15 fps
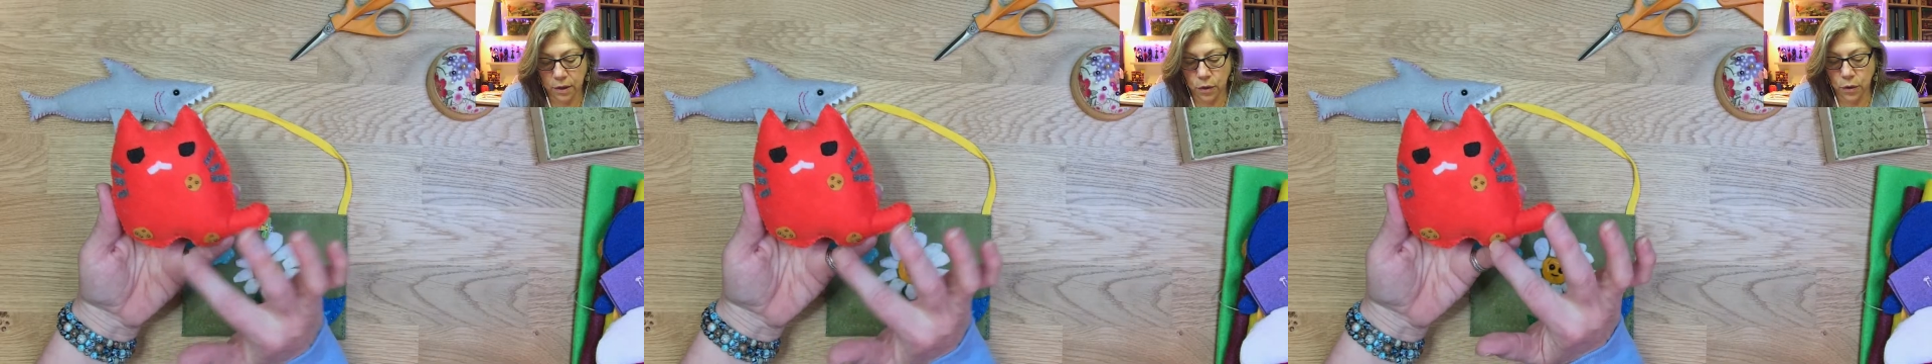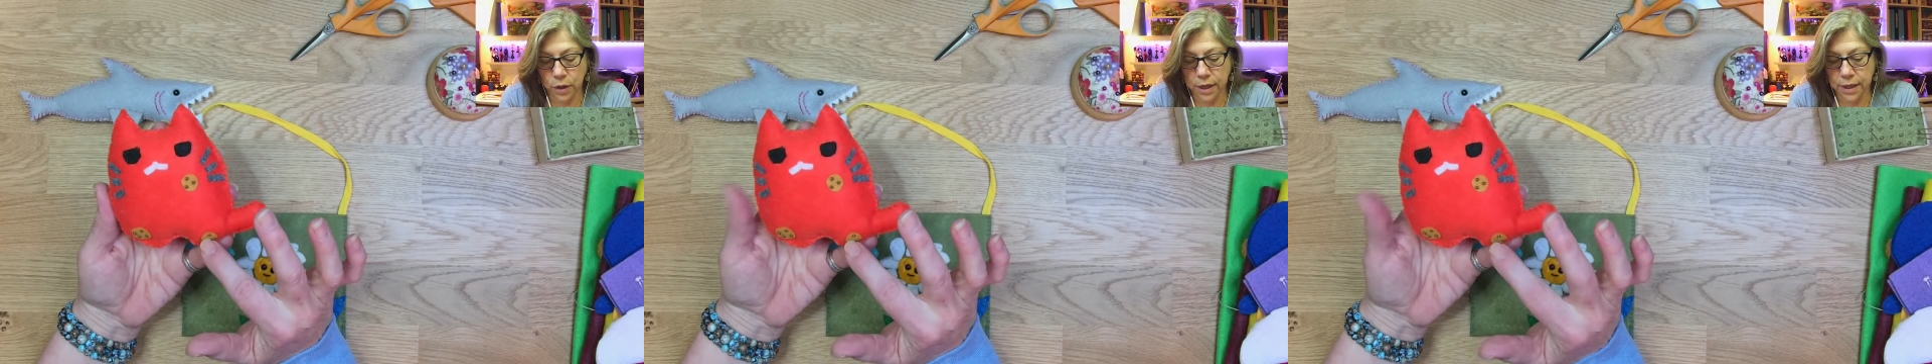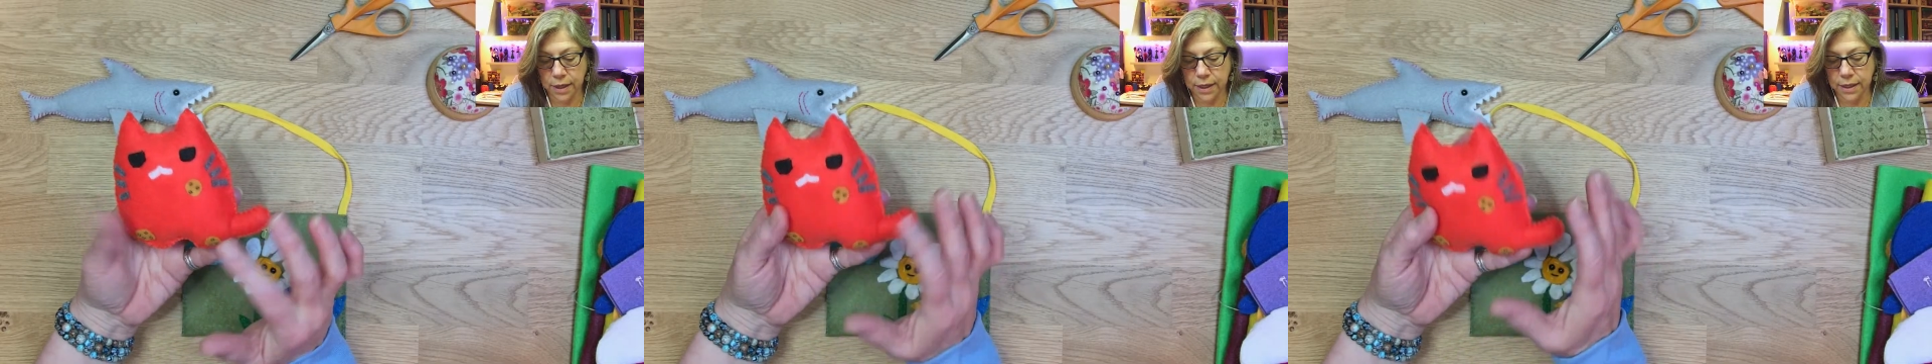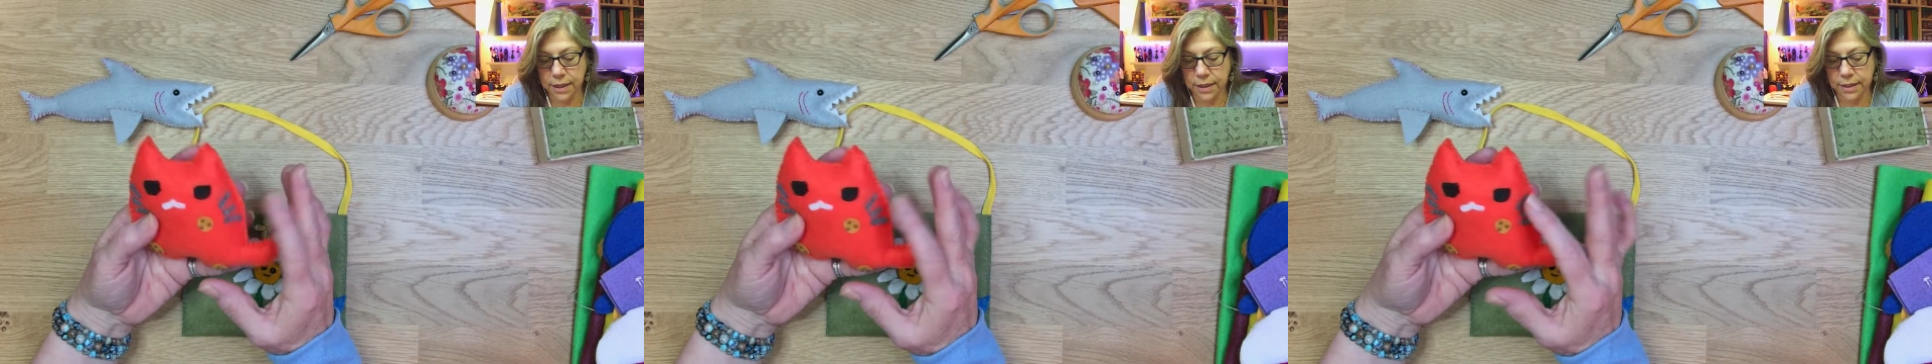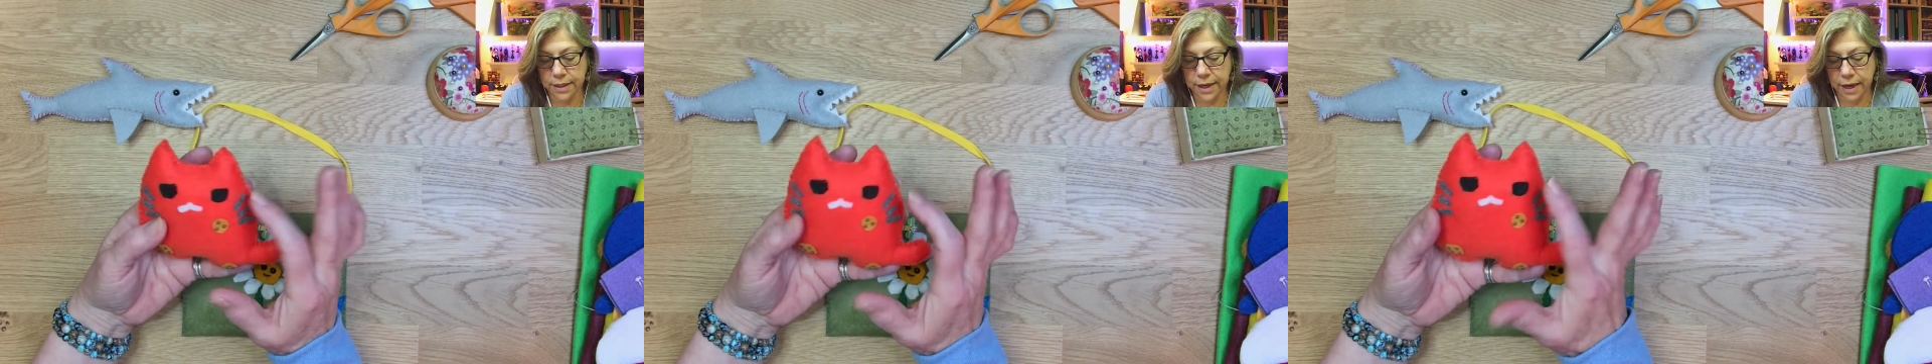
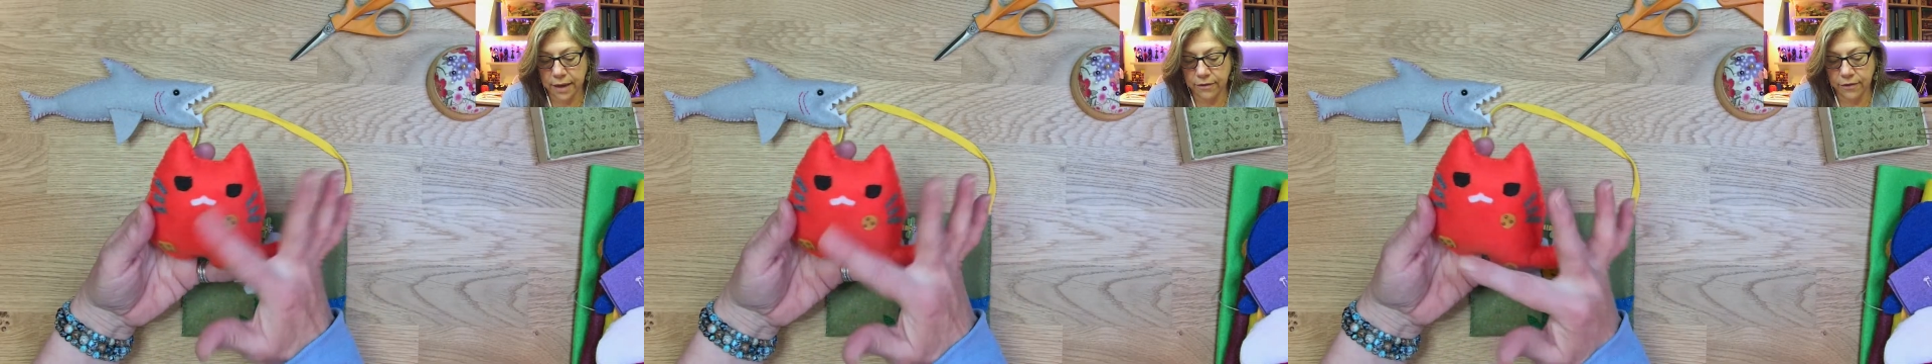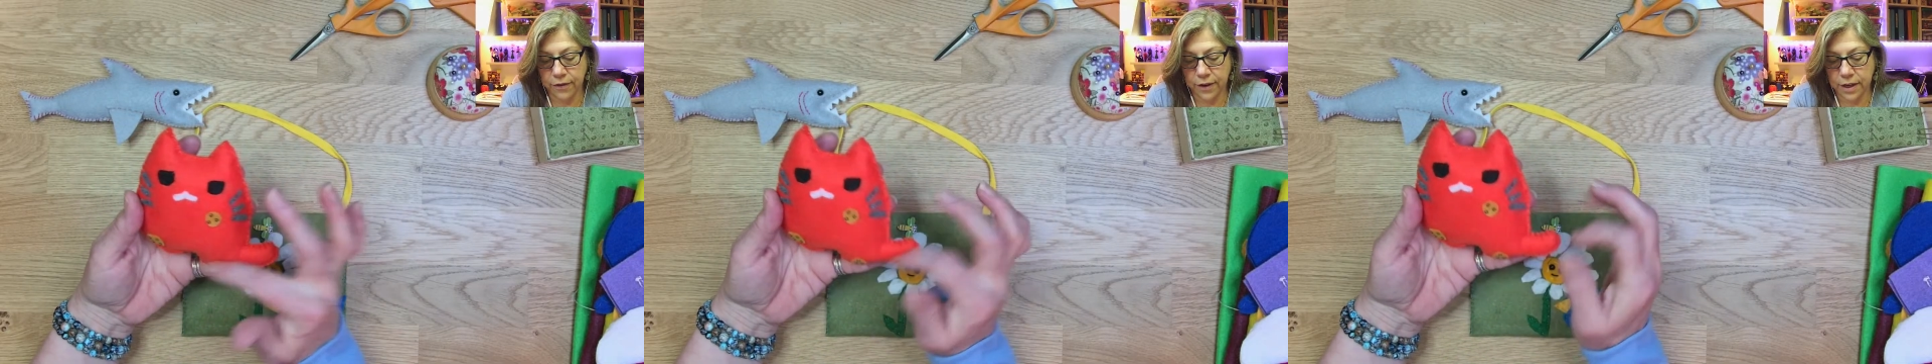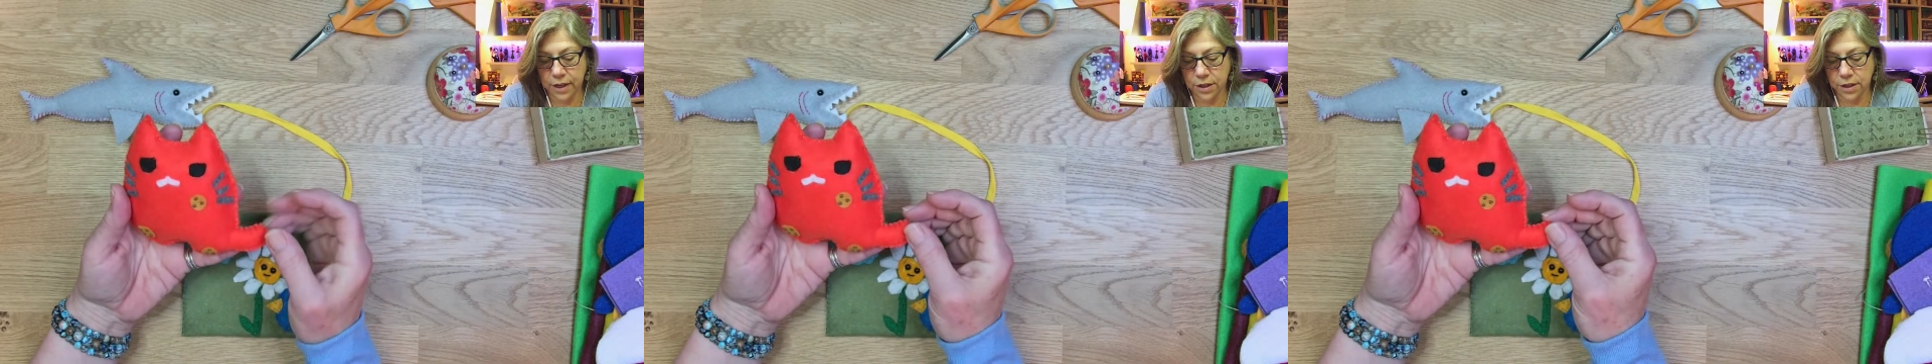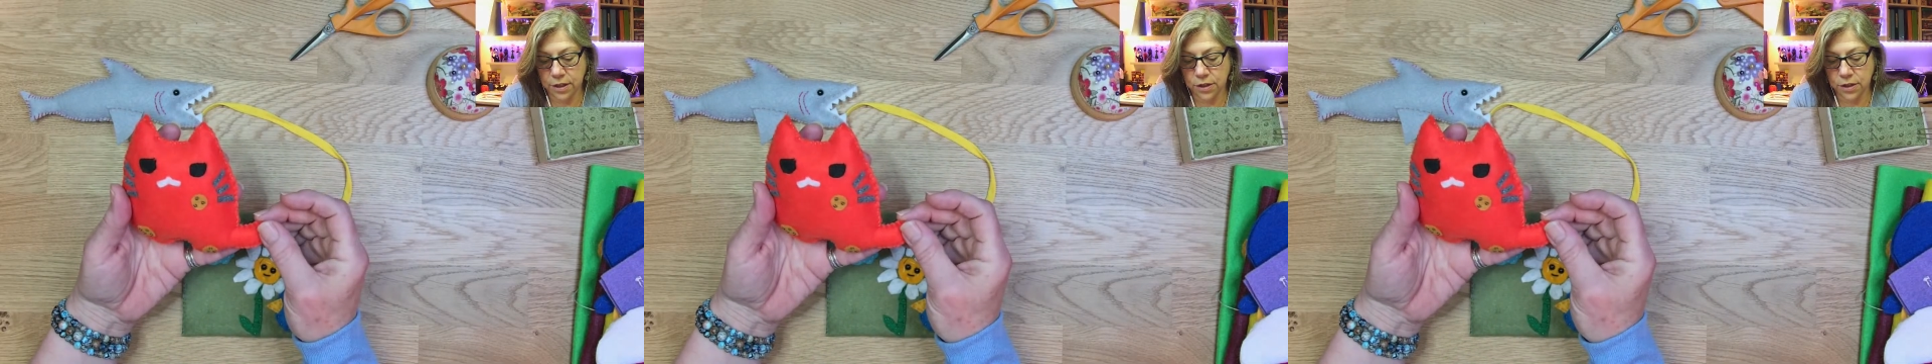cookies and finished